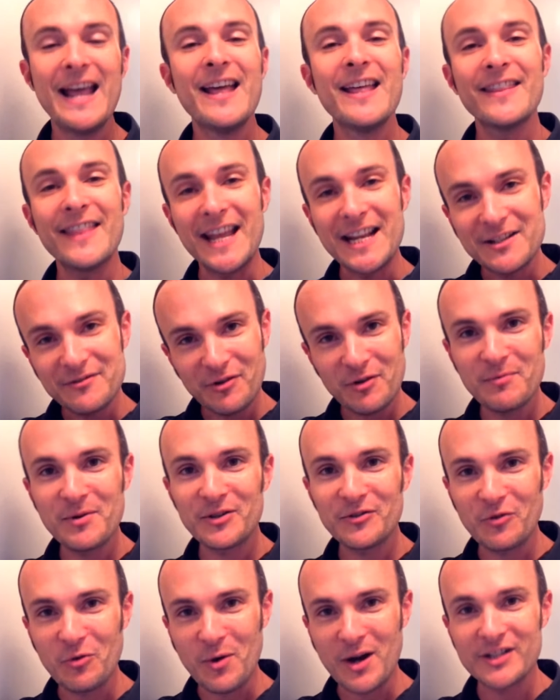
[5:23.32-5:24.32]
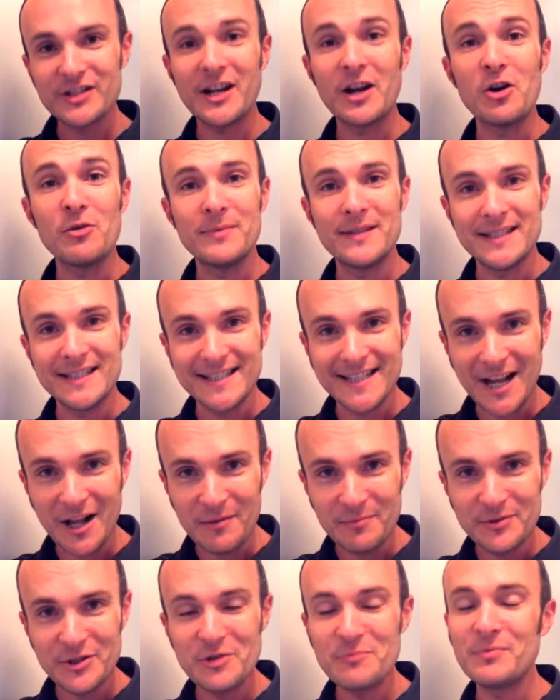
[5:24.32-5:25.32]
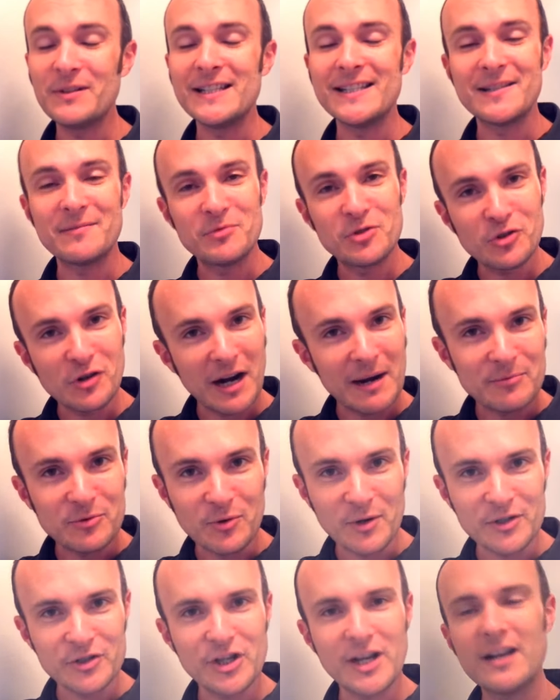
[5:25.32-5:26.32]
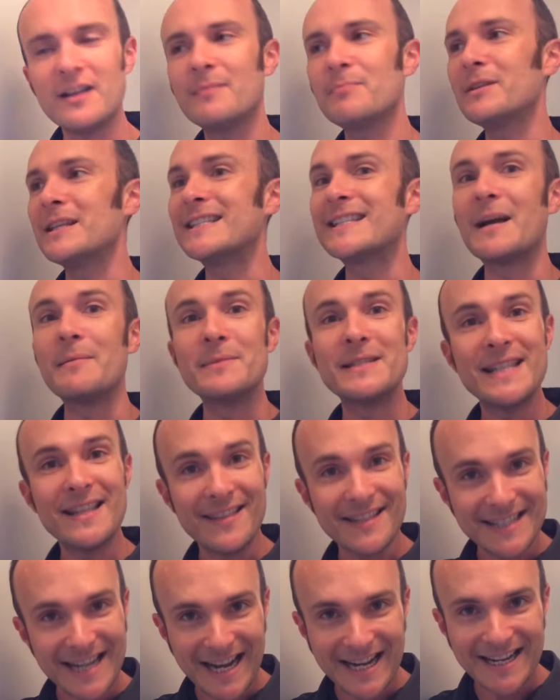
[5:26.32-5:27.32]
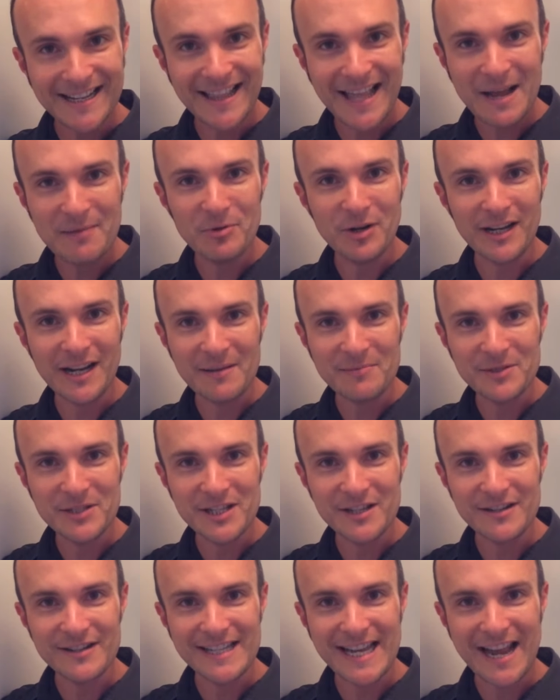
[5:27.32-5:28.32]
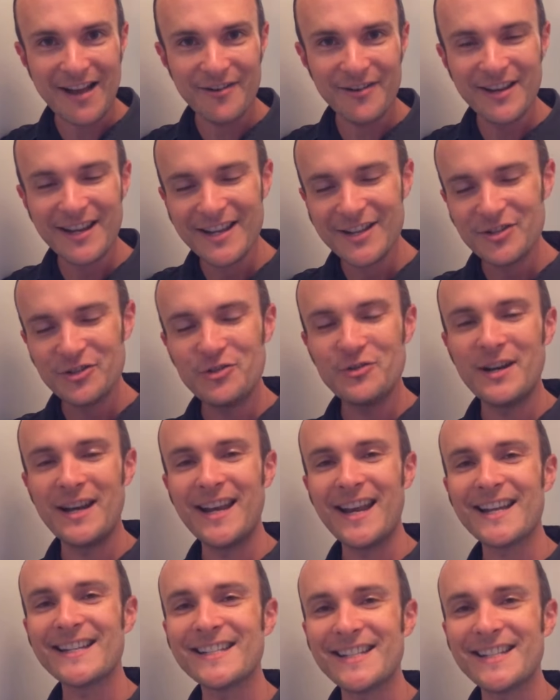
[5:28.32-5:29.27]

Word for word: Thanks very much for watching. I hope this has helped you. Please subscribe to our channel. Please come see the Tiny Lab when it comes to your town. Tune in next